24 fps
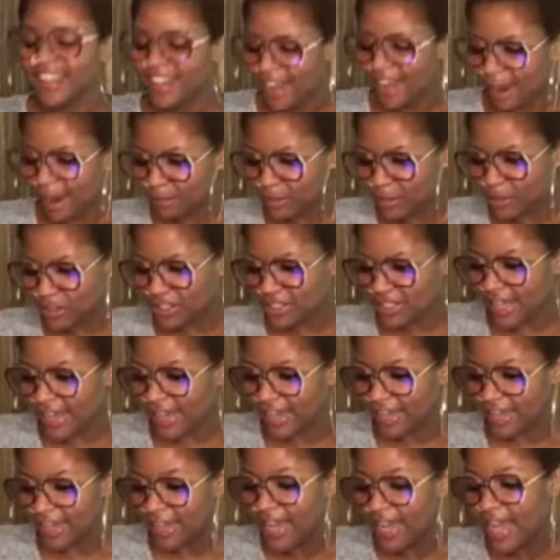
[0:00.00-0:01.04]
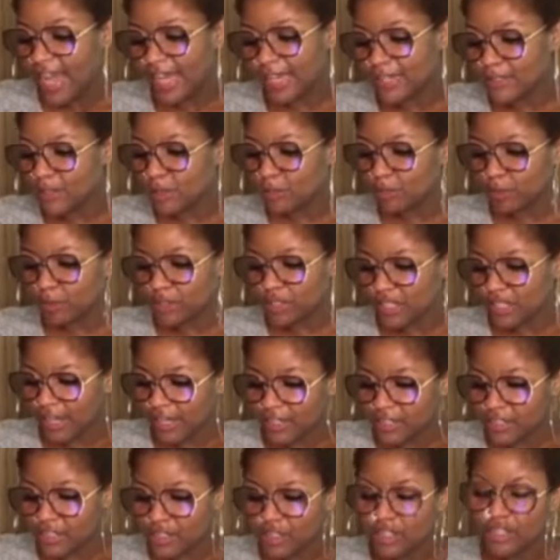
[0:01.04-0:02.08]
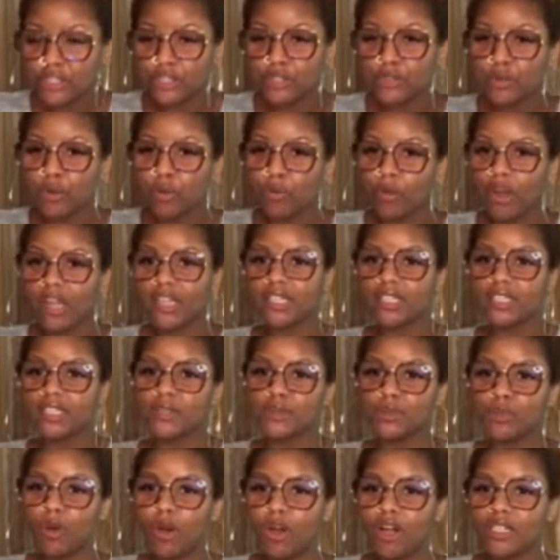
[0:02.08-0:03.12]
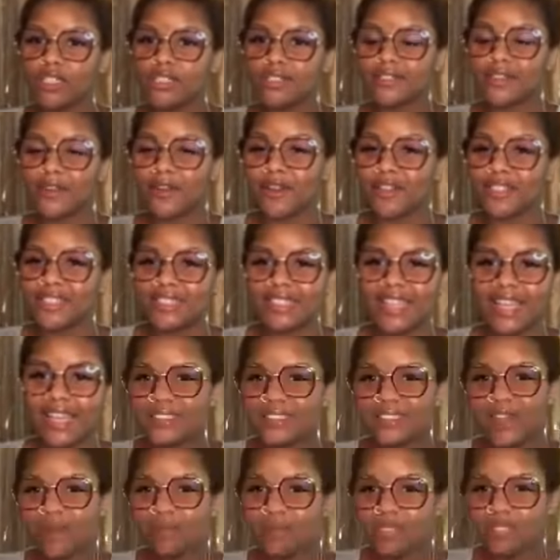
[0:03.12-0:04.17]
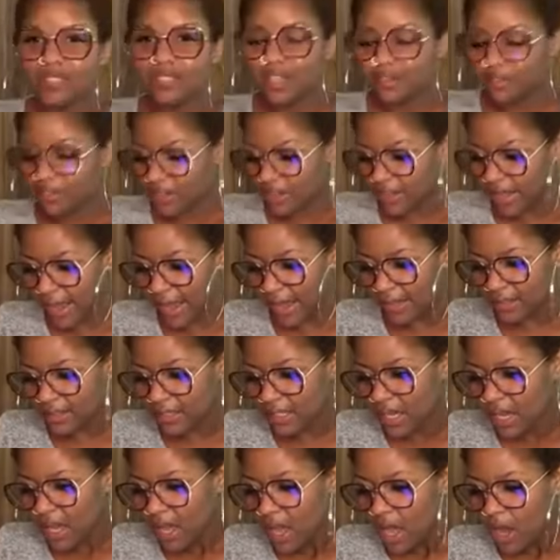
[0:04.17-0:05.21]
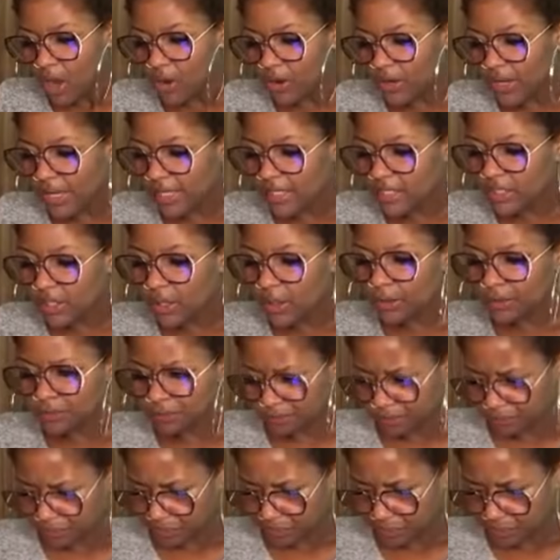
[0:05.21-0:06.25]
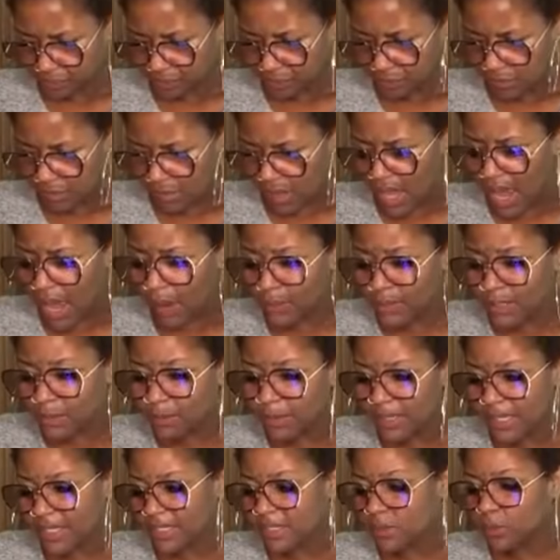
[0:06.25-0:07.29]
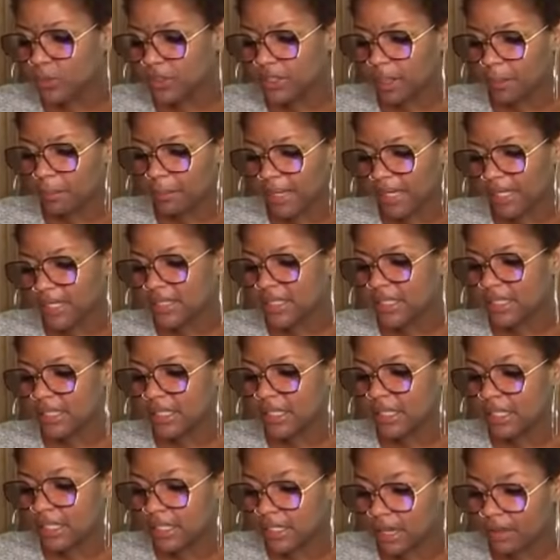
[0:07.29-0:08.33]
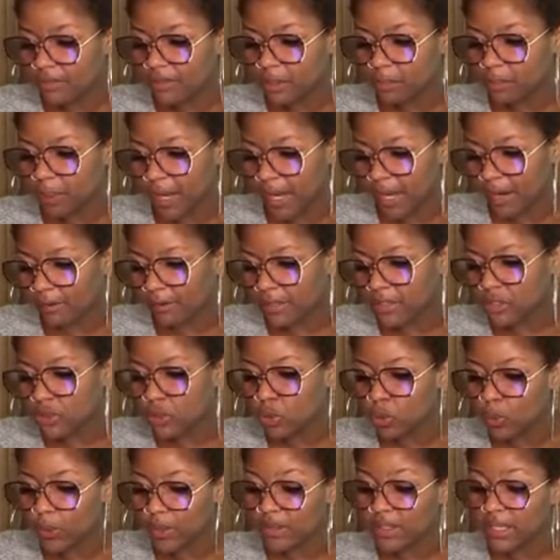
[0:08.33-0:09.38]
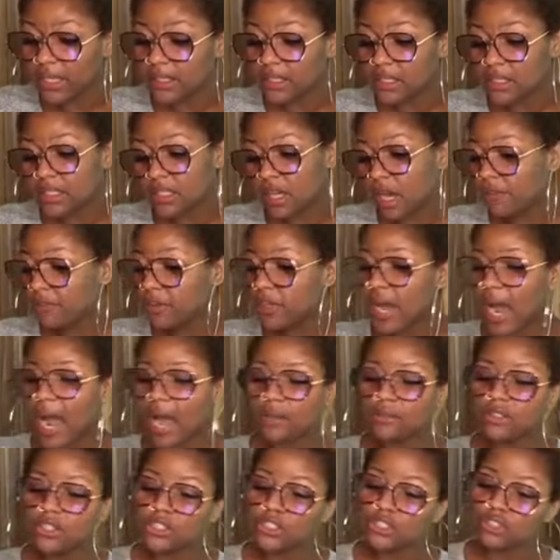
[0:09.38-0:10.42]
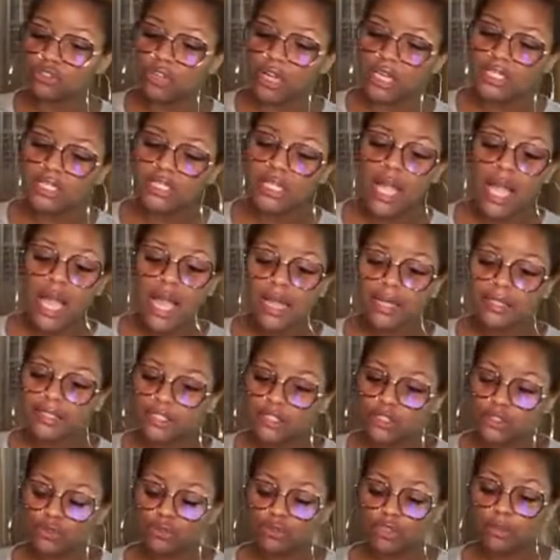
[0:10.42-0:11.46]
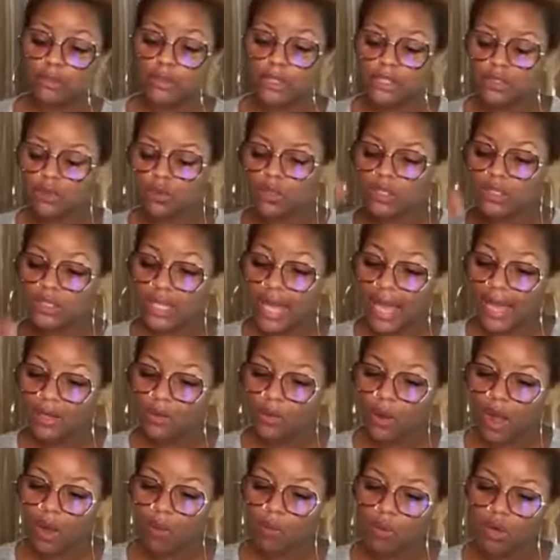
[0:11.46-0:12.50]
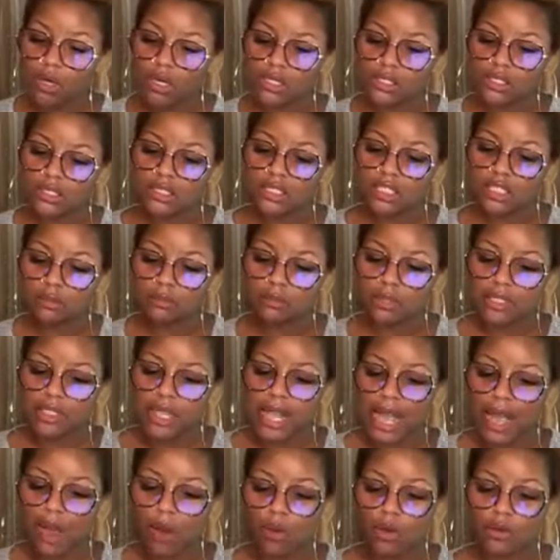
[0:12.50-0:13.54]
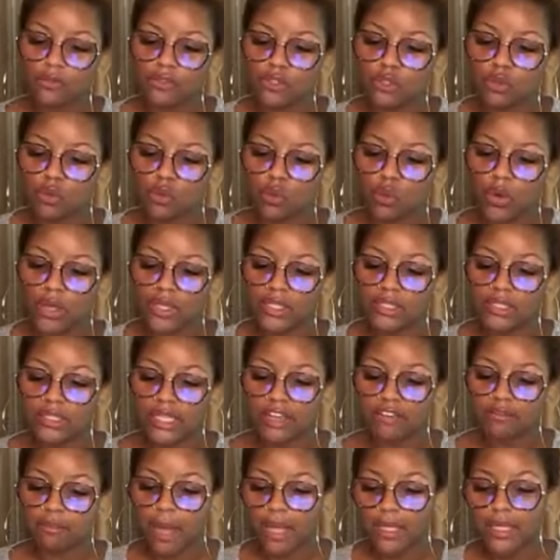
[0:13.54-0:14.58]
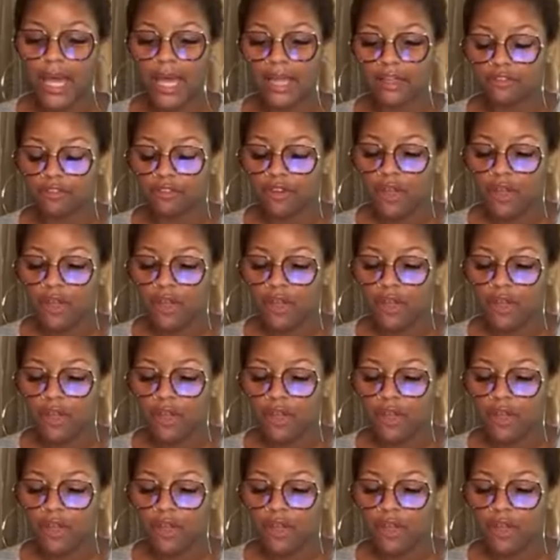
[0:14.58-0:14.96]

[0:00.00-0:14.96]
I'm just saying, as it pertains to, you know, regular New Orleans girl standards, I was never that. Okay, so I was blessed with amazing, loving parents who, when they discovered how distressed and extremely suicidal I was, took me out of school and saved my life.